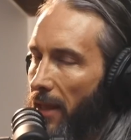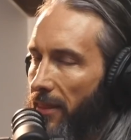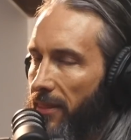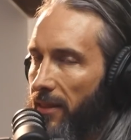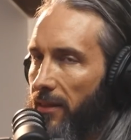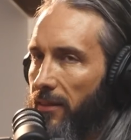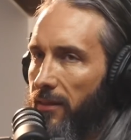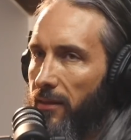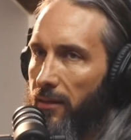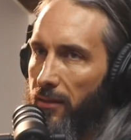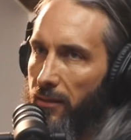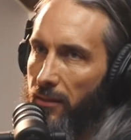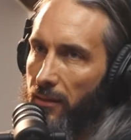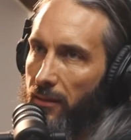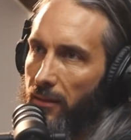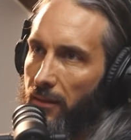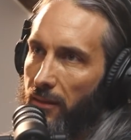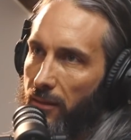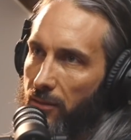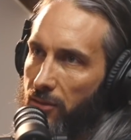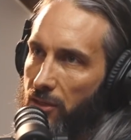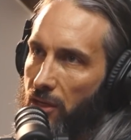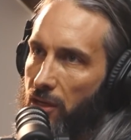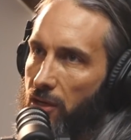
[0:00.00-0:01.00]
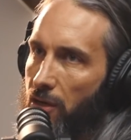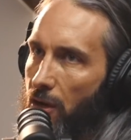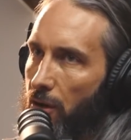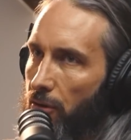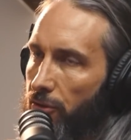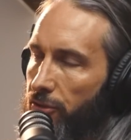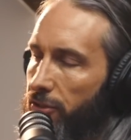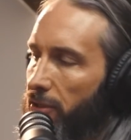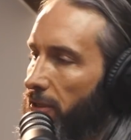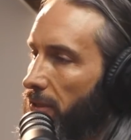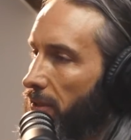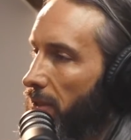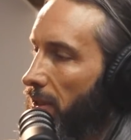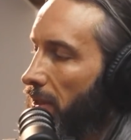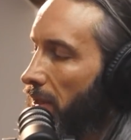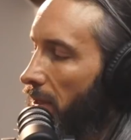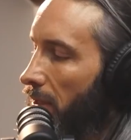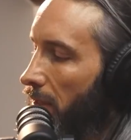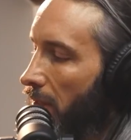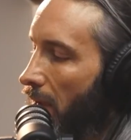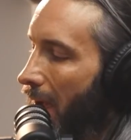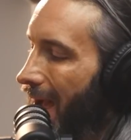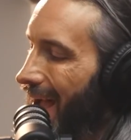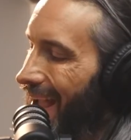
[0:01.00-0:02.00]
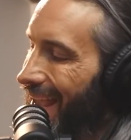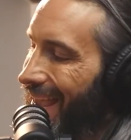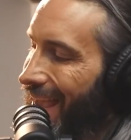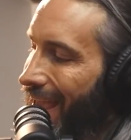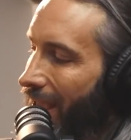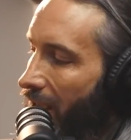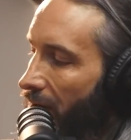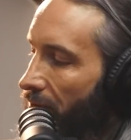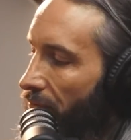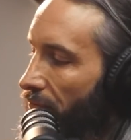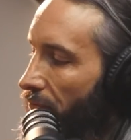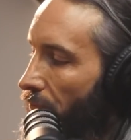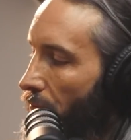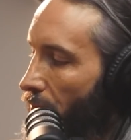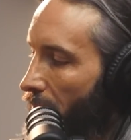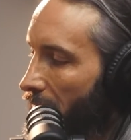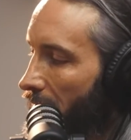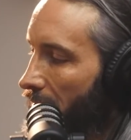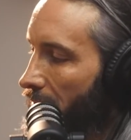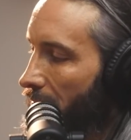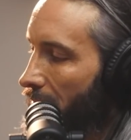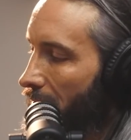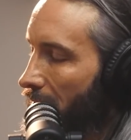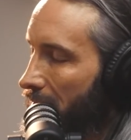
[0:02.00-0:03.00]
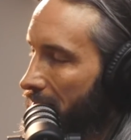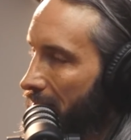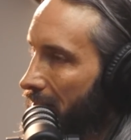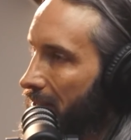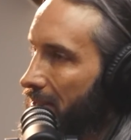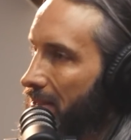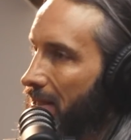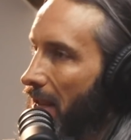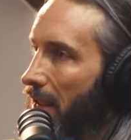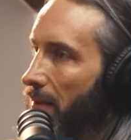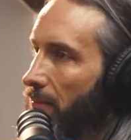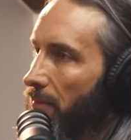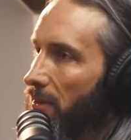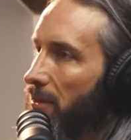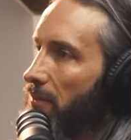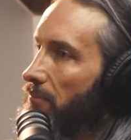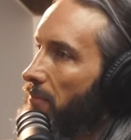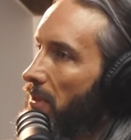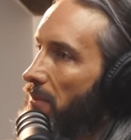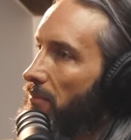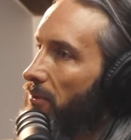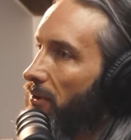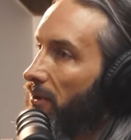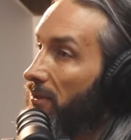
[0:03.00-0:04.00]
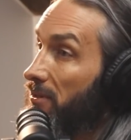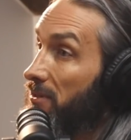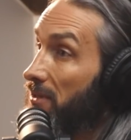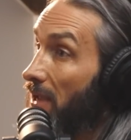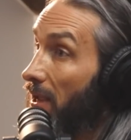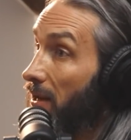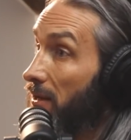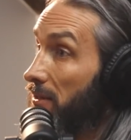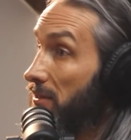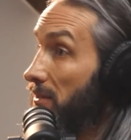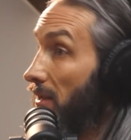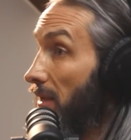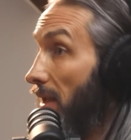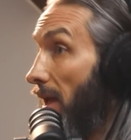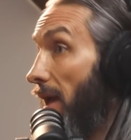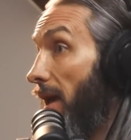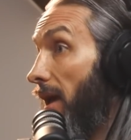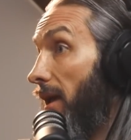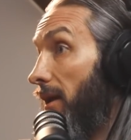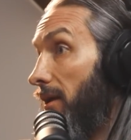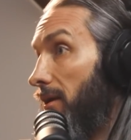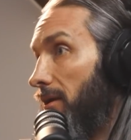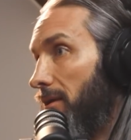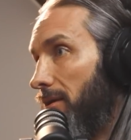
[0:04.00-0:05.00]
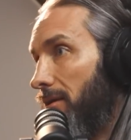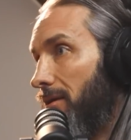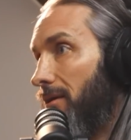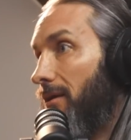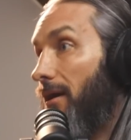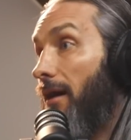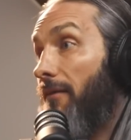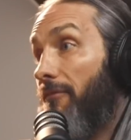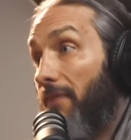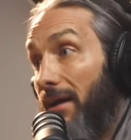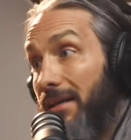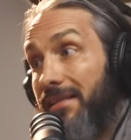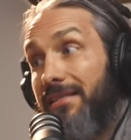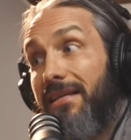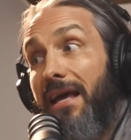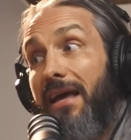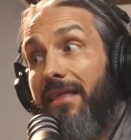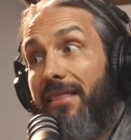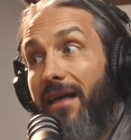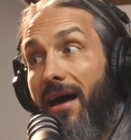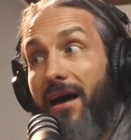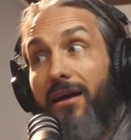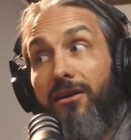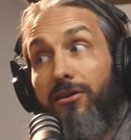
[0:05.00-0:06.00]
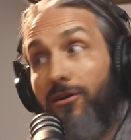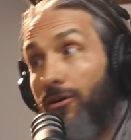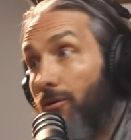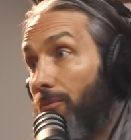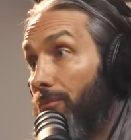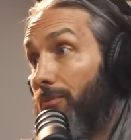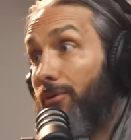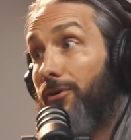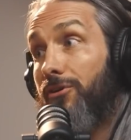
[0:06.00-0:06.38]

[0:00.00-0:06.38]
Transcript: Yeah, I think that there's a notion that I can't afford it is a statement that people can say, and it's like, hey, if I say that, don't